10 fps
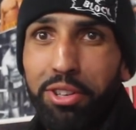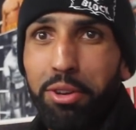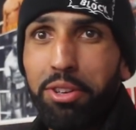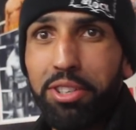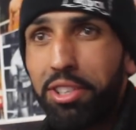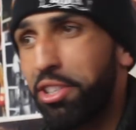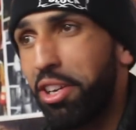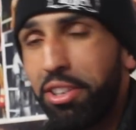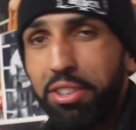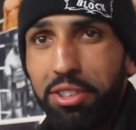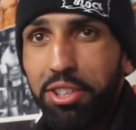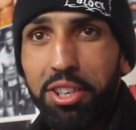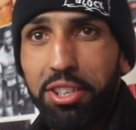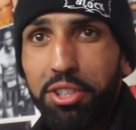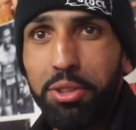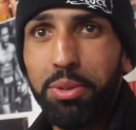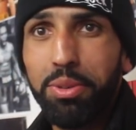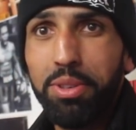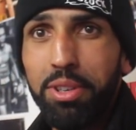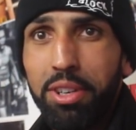You know, the, sun the sun
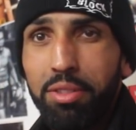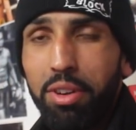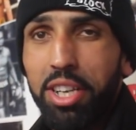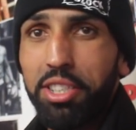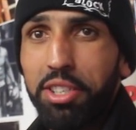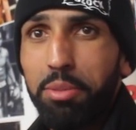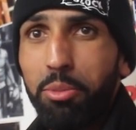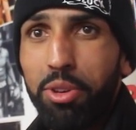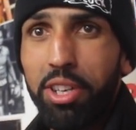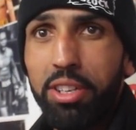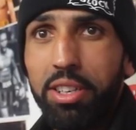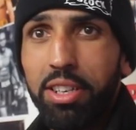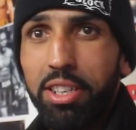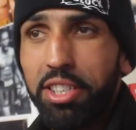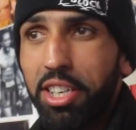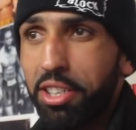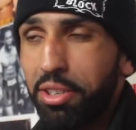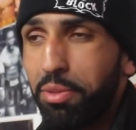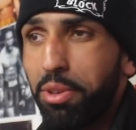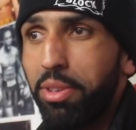still rises in the morning and sets
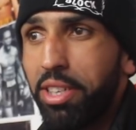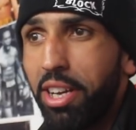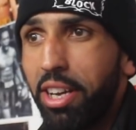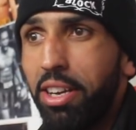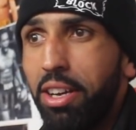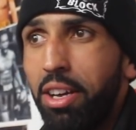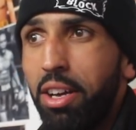the following day.